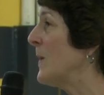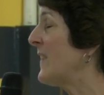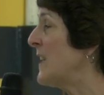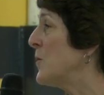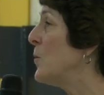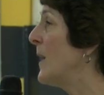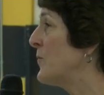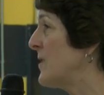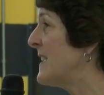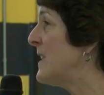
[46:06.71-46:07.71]
We've cut
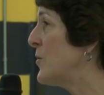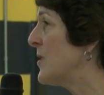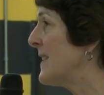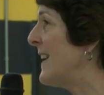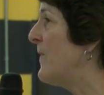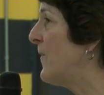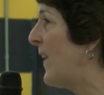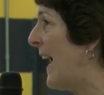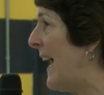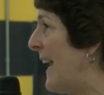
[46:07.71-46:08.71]
200 teachers in
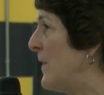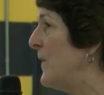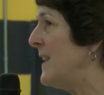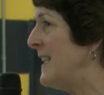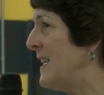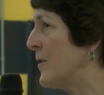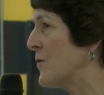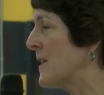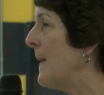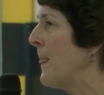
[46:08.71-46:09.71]
five
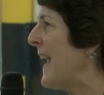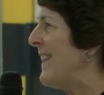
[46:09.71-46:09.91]
years,